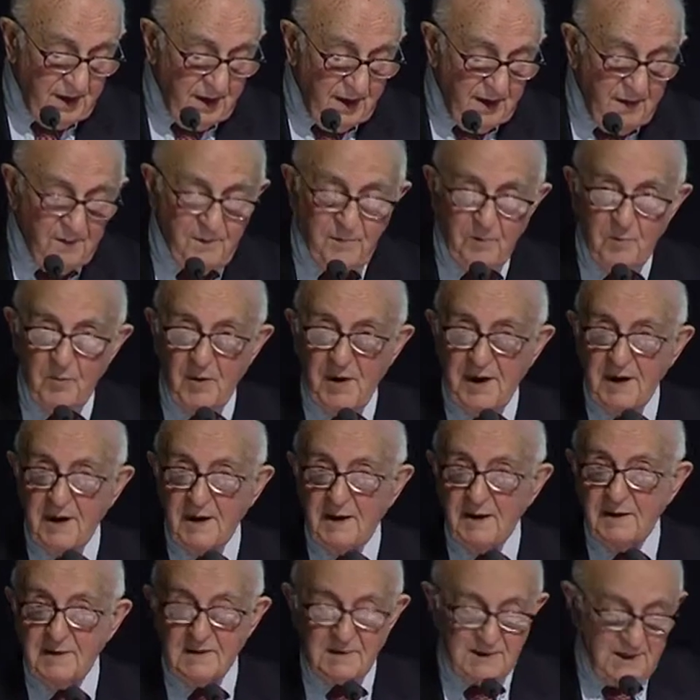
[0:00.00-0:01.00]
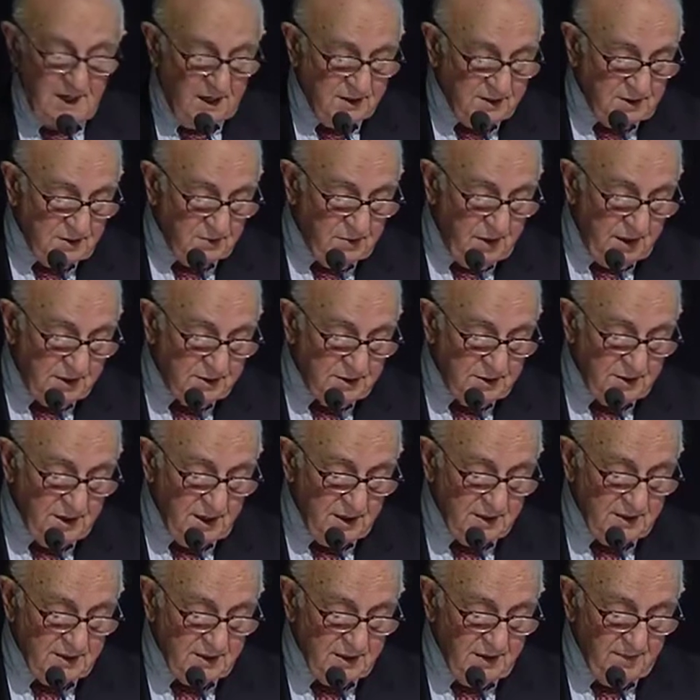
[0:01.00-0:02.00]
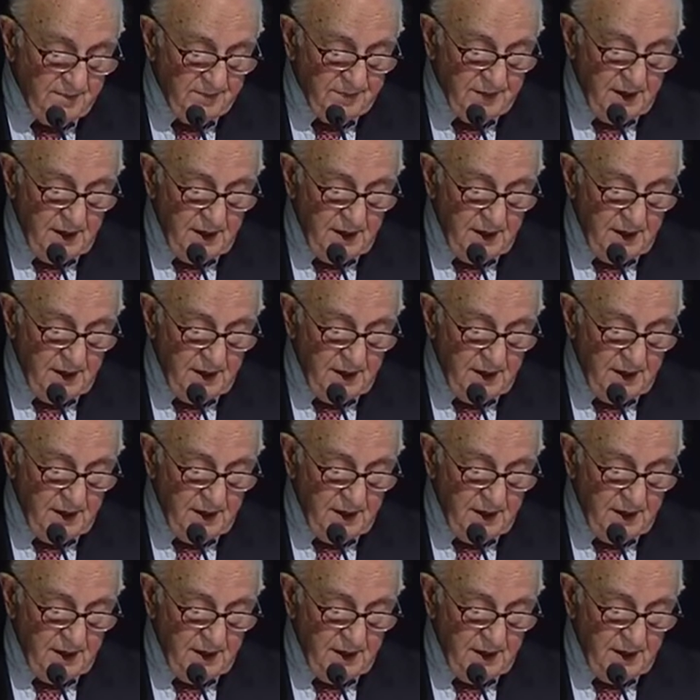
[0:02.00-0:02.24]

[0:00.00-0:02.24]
have weighed such questions